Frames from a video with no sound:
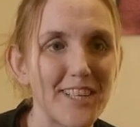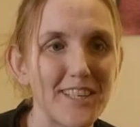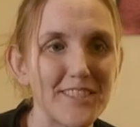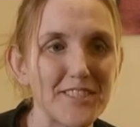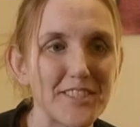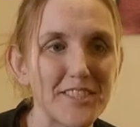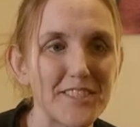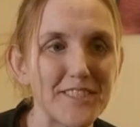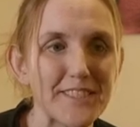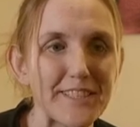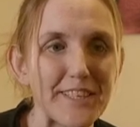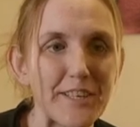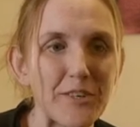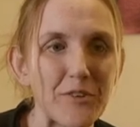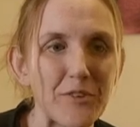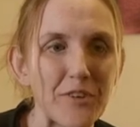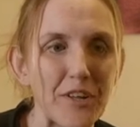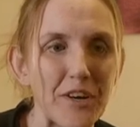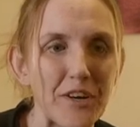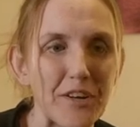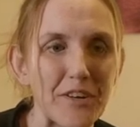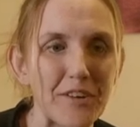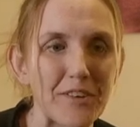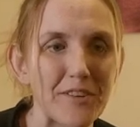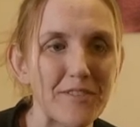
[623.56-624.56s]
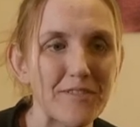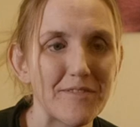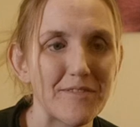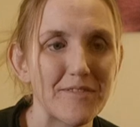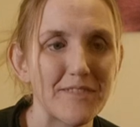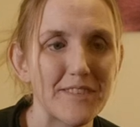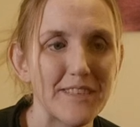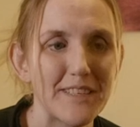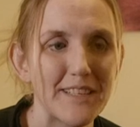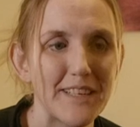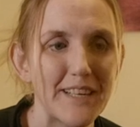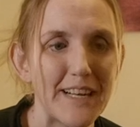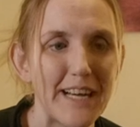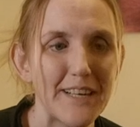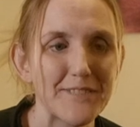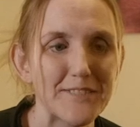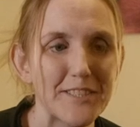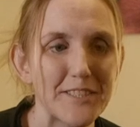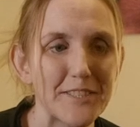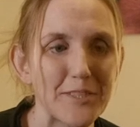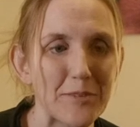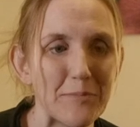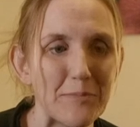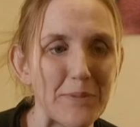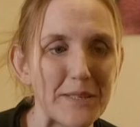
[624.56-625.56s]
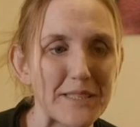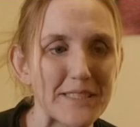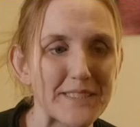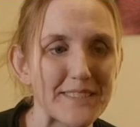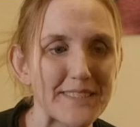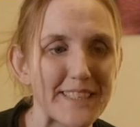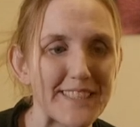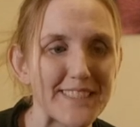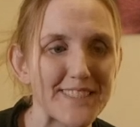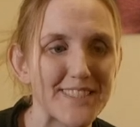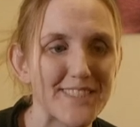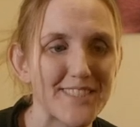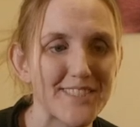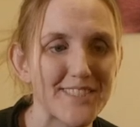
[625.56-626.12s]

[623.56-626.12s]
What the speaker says: Such a skill, though. Oh, you, I have to jump in and say it's